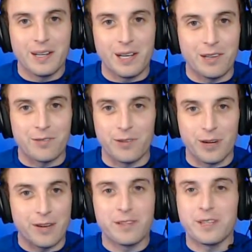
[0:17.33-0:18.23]
and for
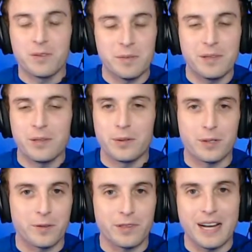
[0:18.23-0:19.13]
everything we've been doing
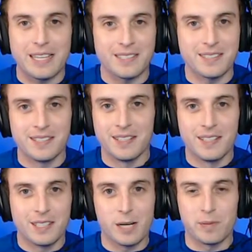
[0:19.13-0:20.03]
over the last
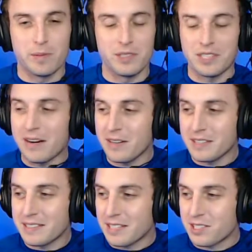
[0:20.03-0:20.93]
couple months. Ever
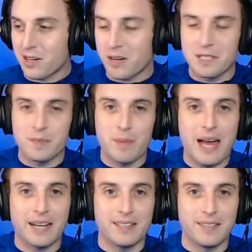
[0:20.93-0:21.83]
since I started this
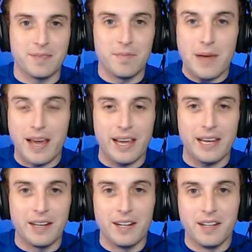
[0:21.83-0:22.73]
back in
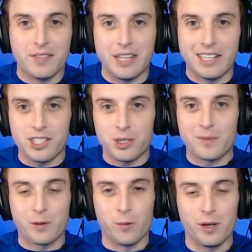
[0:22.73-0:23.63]
May and
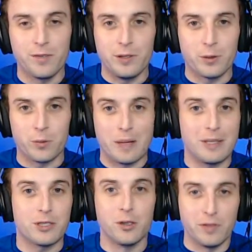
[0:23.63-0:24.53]
streamed for one viewer,
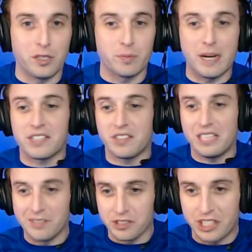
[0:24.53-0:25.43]
maybe two viewers, basically
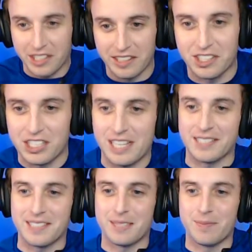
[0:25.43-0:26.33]
Evil Chicken and Chez,
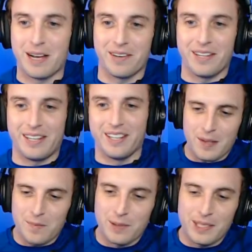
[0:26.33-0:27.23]
and that's about it.
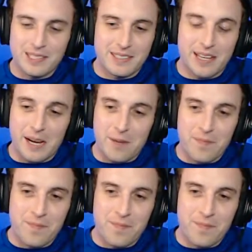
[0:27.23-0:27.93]
But yeah,